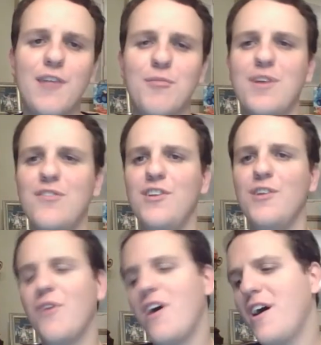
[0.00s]
as we
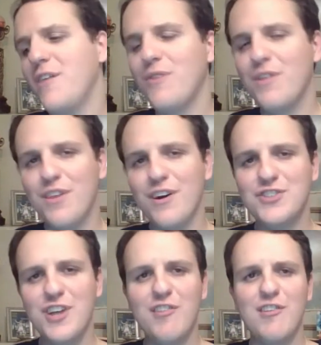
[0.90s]
continue on with
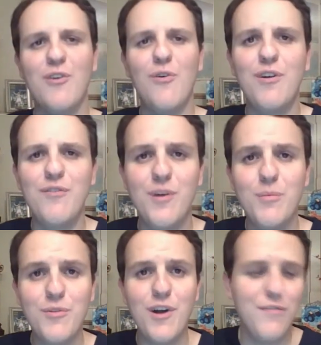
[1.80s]
Jason Court
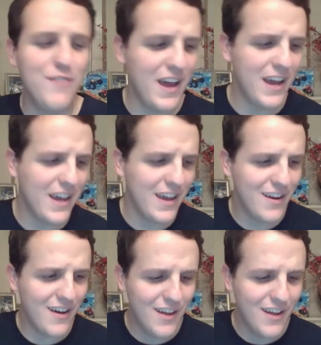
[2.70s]
from the Roughneck and